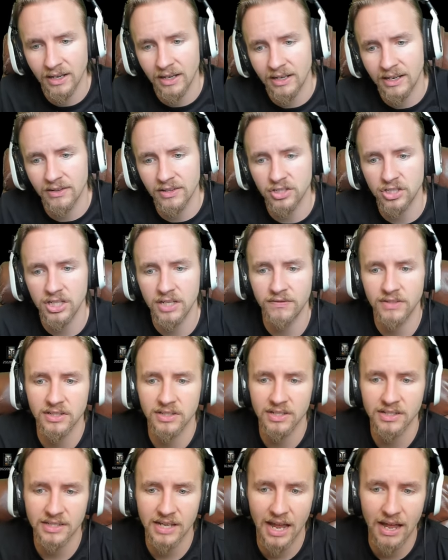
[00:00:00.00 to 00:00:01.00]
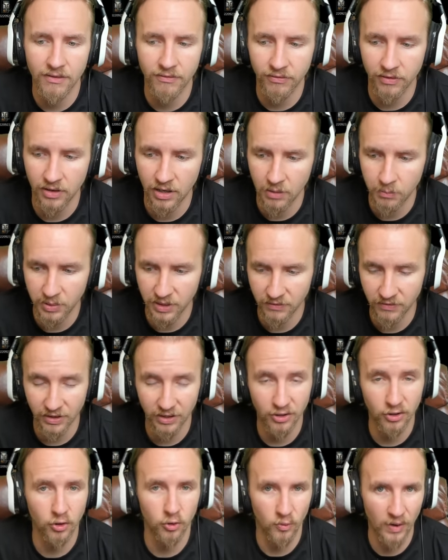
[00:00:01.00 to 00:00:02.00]
Now, the chieftain does have a bit of a
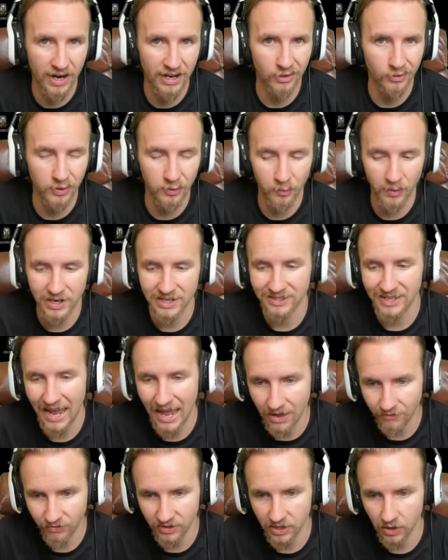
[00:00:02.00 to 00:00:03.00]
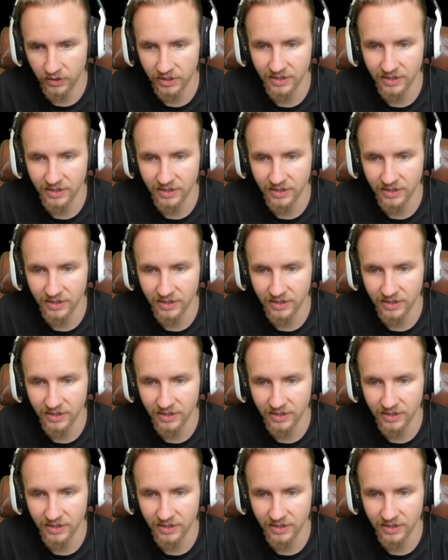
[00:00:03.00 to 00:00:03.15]
crown that weighs heavy on